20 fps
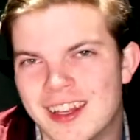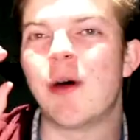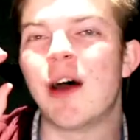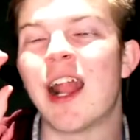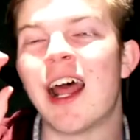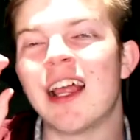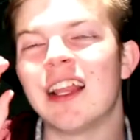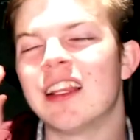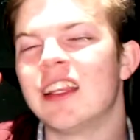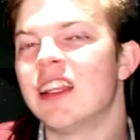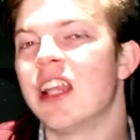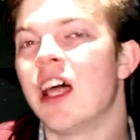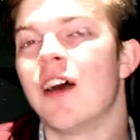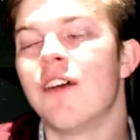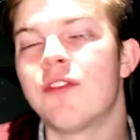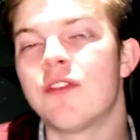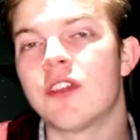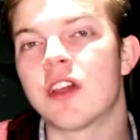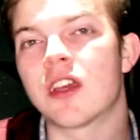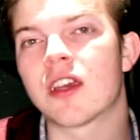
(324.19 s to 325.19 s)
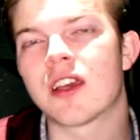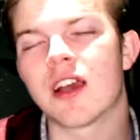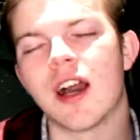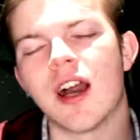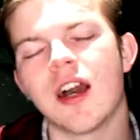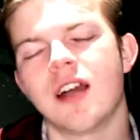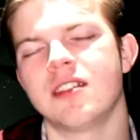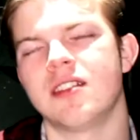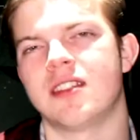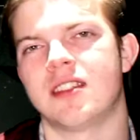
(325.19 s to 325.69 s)
But I love the
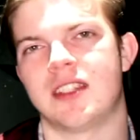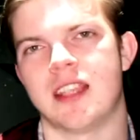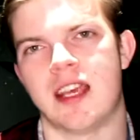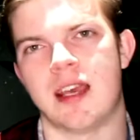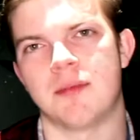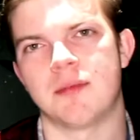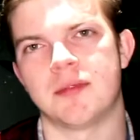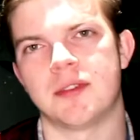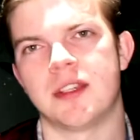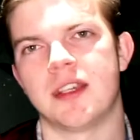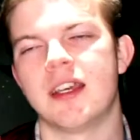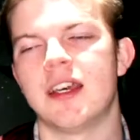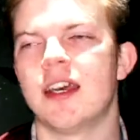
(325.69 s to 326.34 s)
concept.